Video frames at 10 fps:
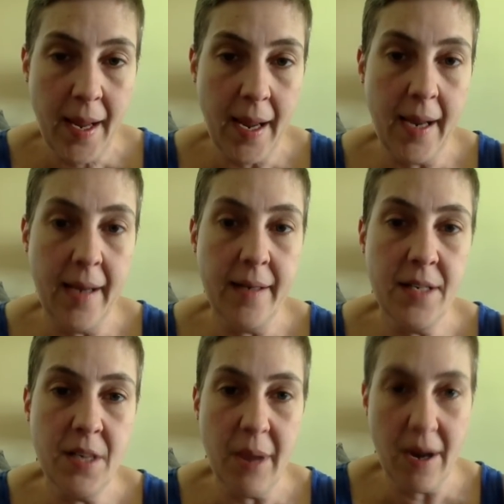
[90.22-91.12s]
and
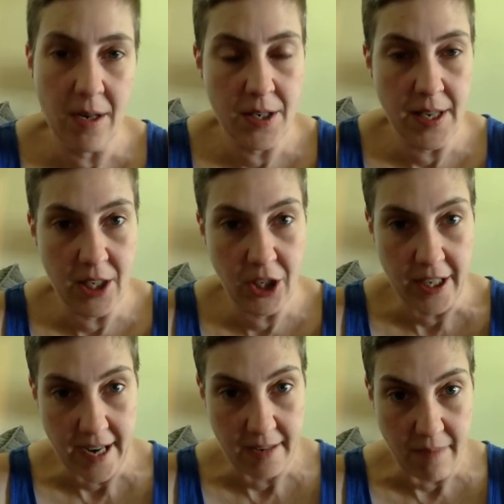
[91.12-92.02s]
some errors that
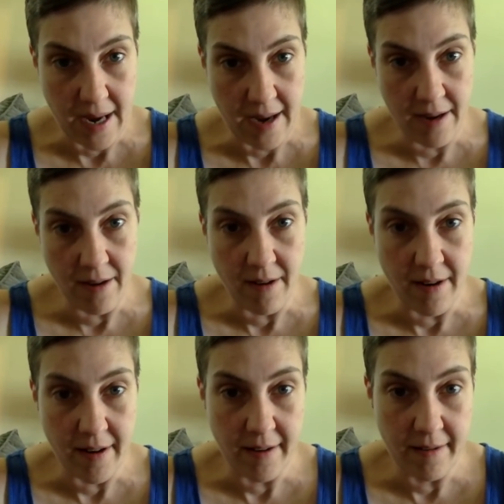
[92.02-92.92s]
she had made
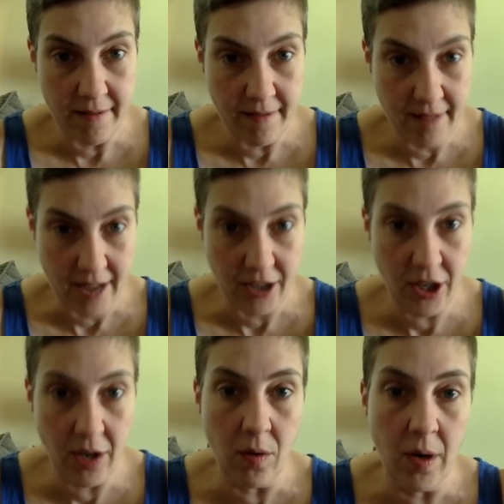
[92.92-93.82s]
on that
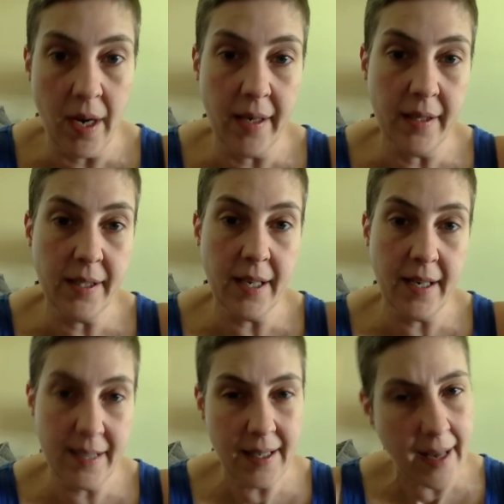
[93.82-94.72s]
show, and I
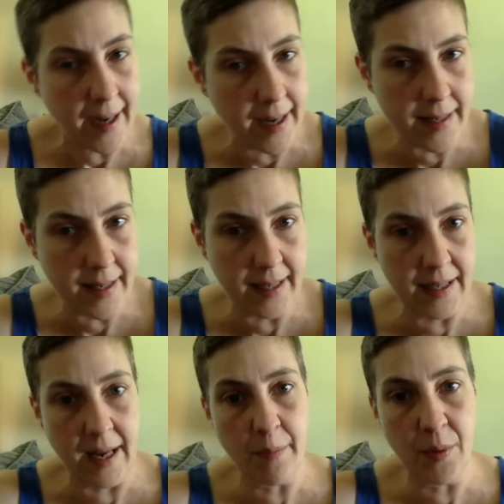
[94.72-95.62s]
did that as an
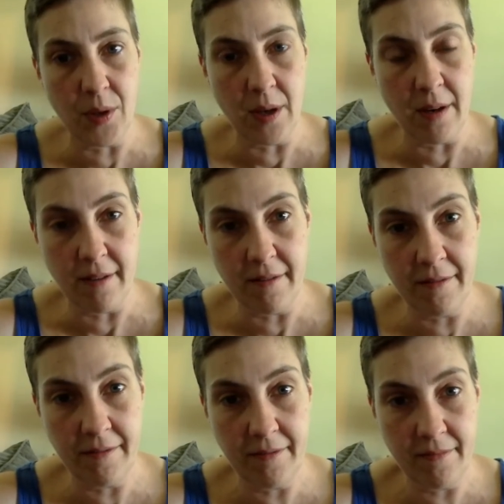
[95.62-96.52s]
example of
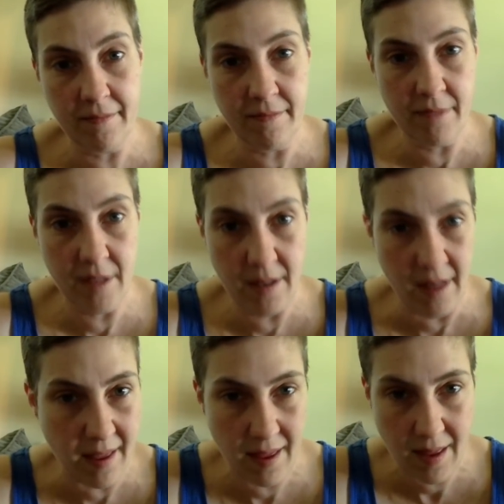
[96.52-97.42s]

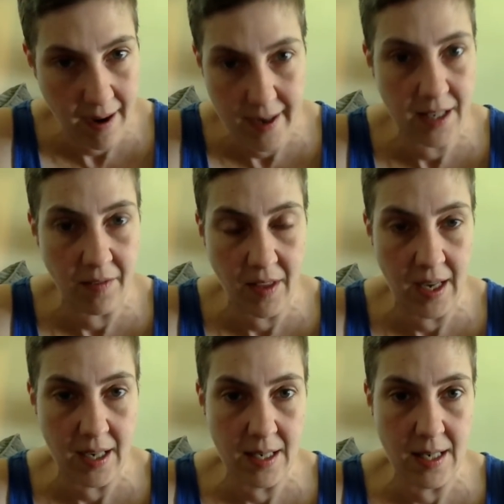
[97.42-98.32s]
kinds of
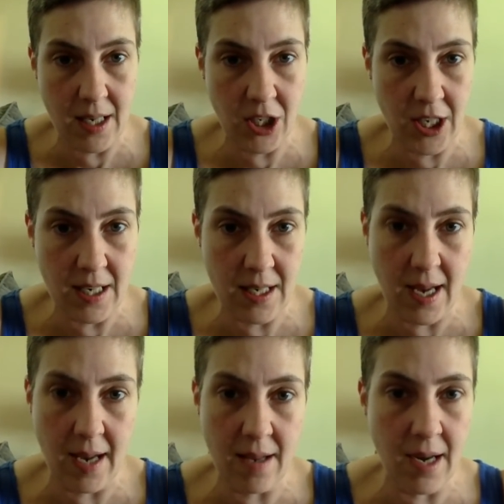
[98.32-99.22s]
things that she
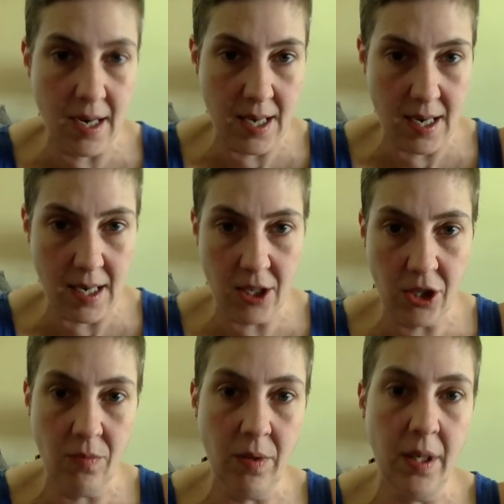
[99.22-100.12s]
said that I take
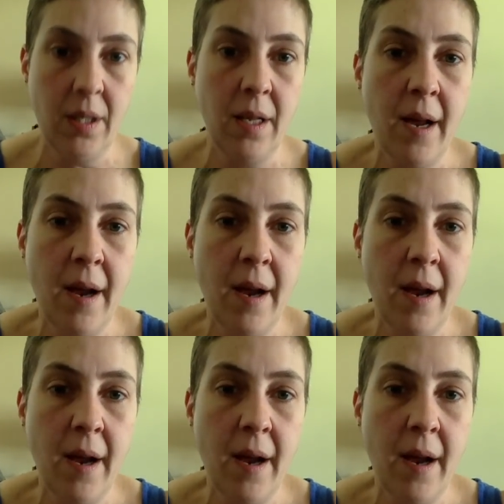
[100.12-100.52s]
issue with,